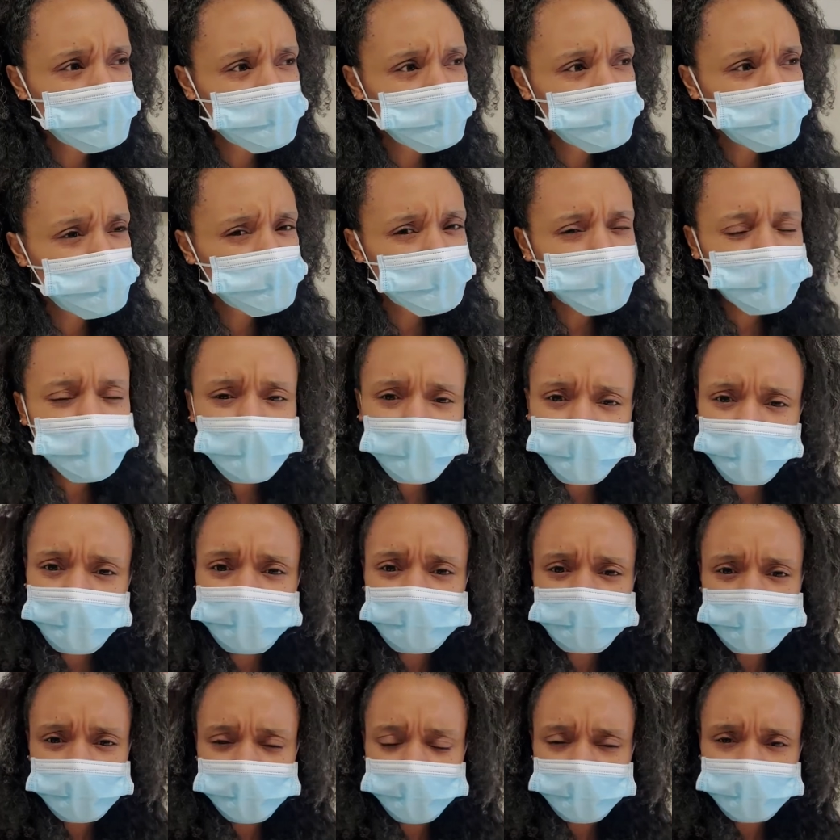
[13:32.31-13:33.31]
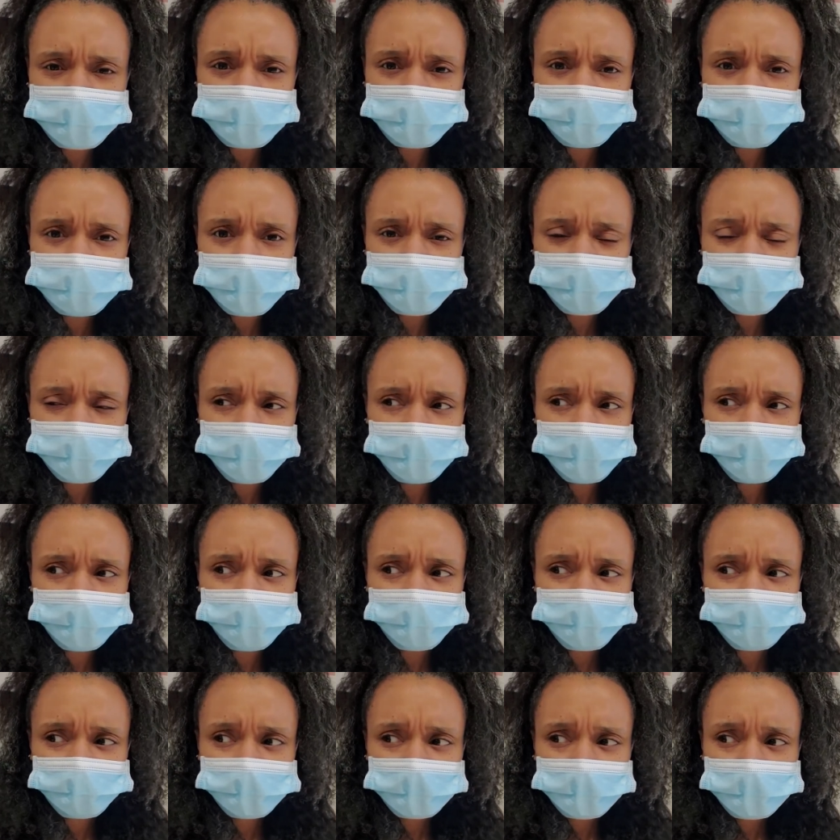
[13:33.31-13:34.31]
Maybe I was here in September,
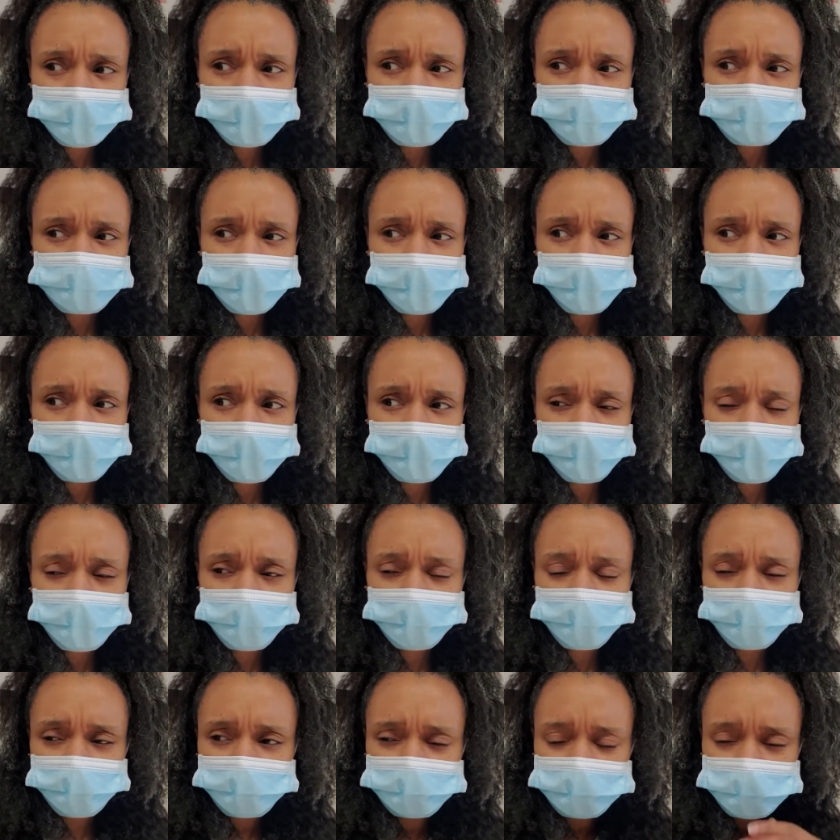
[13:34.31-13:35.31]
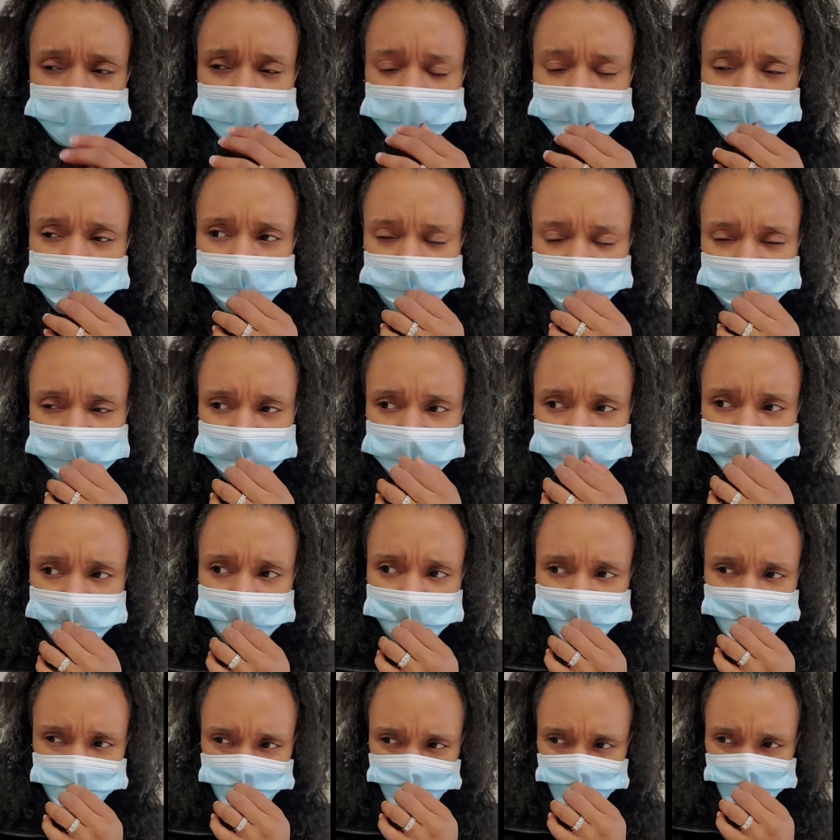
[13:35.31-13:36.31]
because there was a copay.
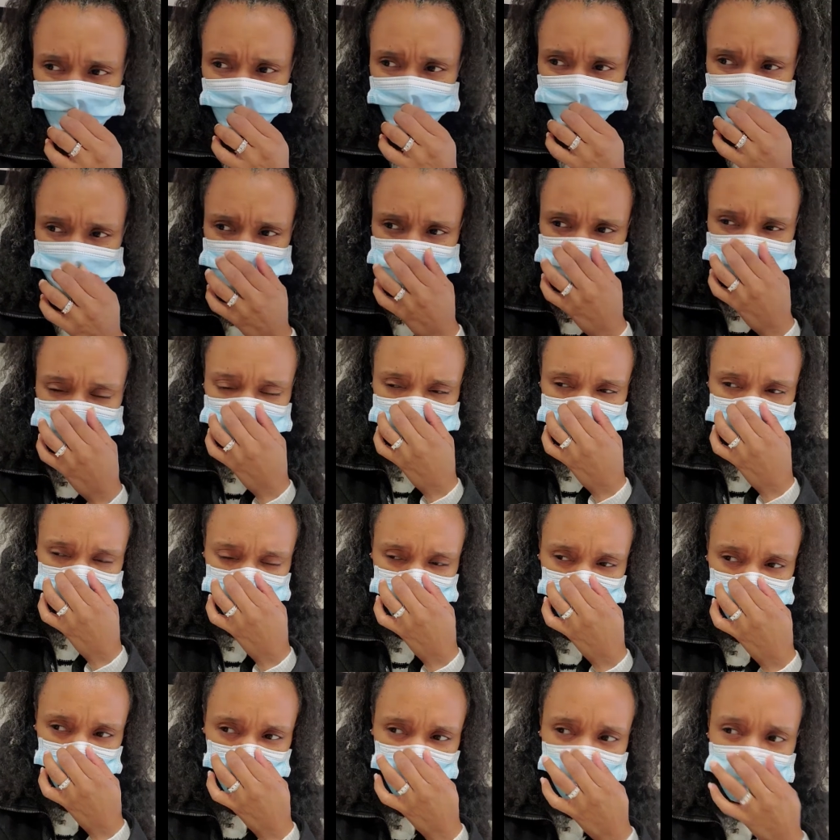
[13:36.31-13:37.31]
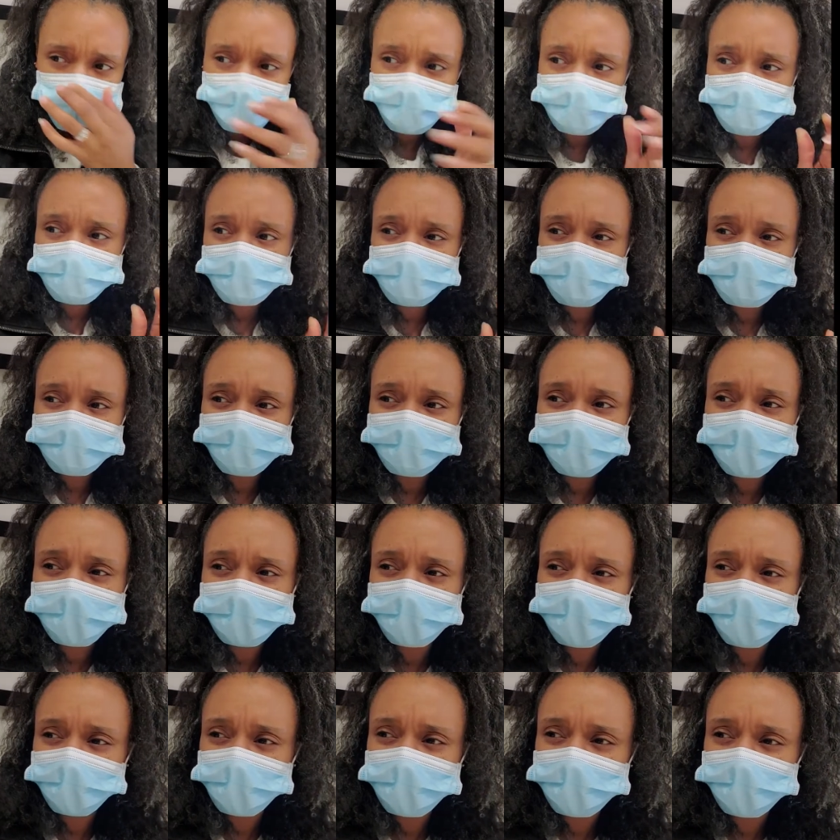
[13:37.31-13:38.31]
What was I here in September for? Probably just to
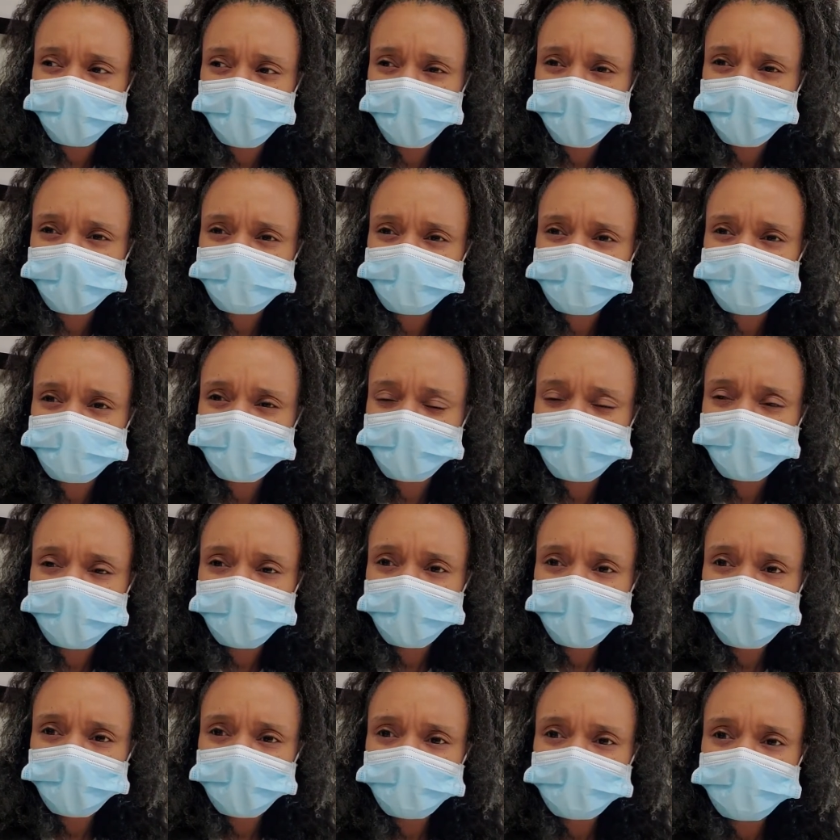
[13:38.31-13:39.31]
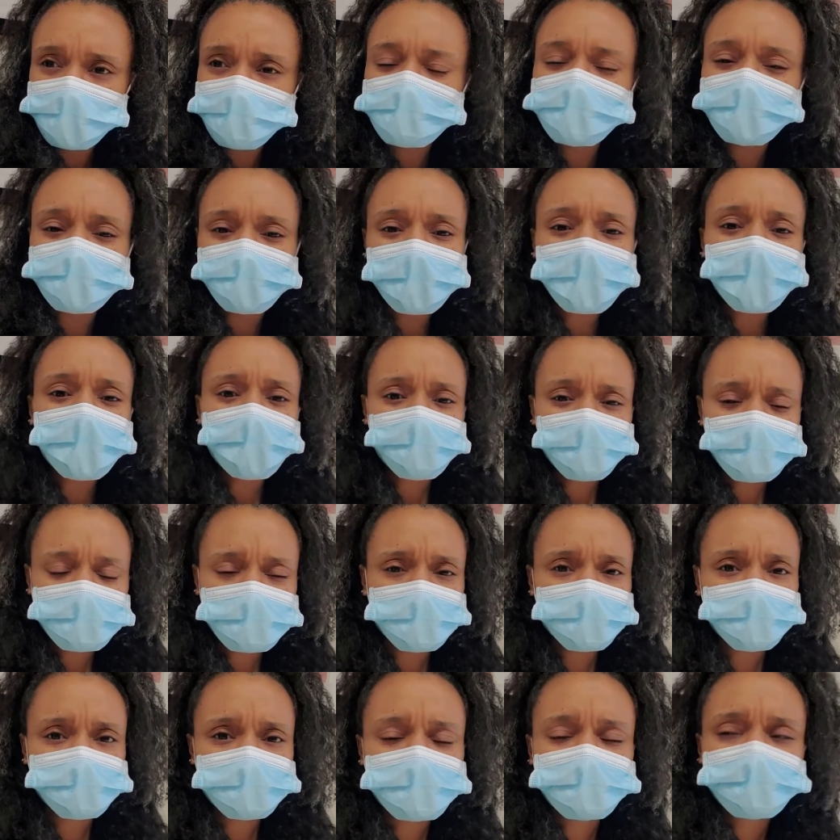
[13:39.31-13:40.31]
follow up August, September. I was here
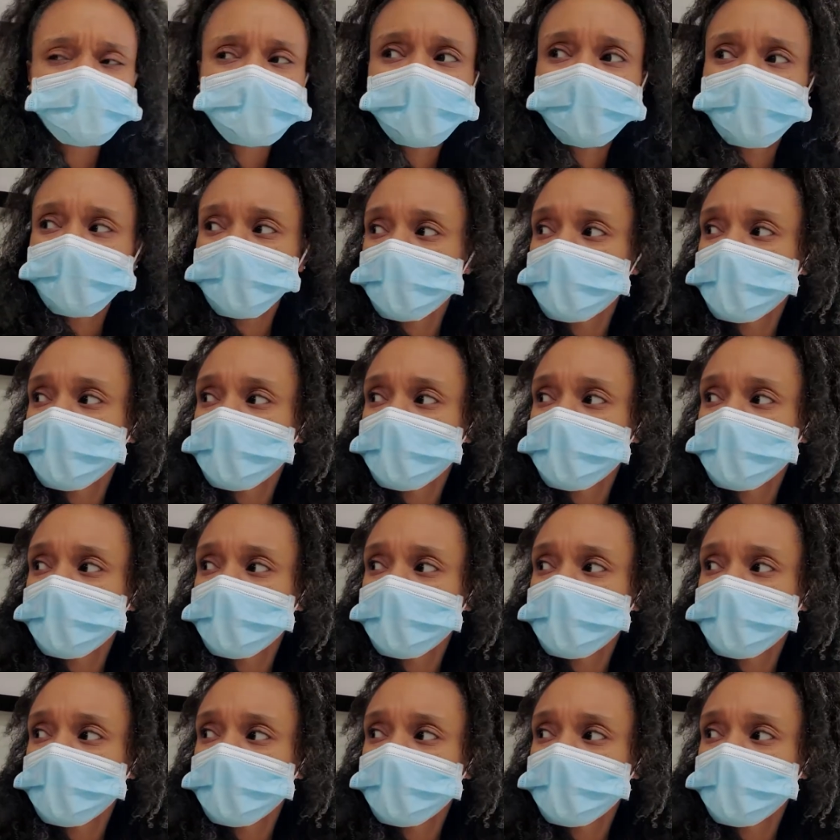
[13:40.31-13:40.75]
in September.